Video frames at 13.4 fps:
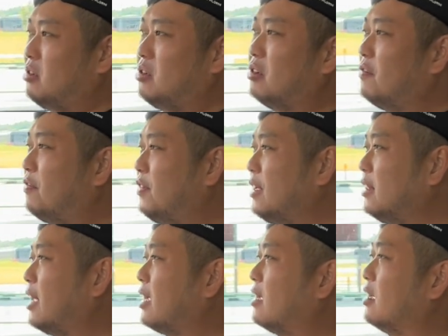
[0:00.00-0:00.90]
You don't feel
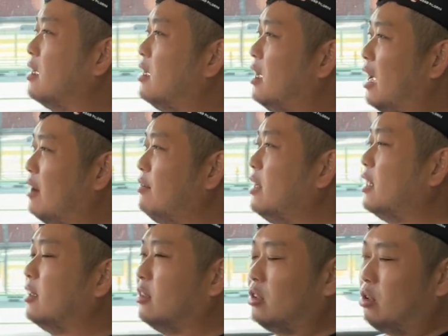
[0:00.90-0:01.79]
like every
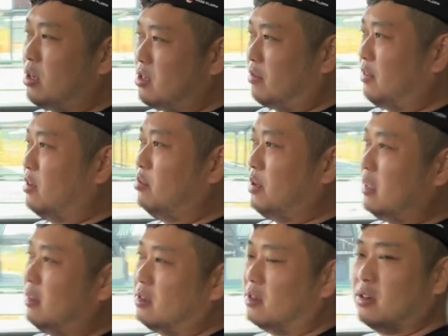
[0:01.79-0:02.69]
little twitch of the
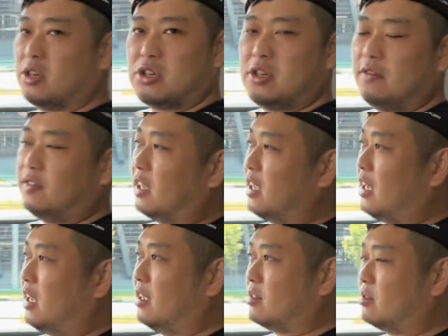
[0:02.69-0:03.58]
wheel is going to shift the
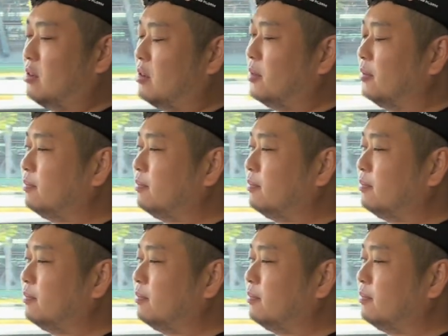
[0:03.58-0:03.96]
car. So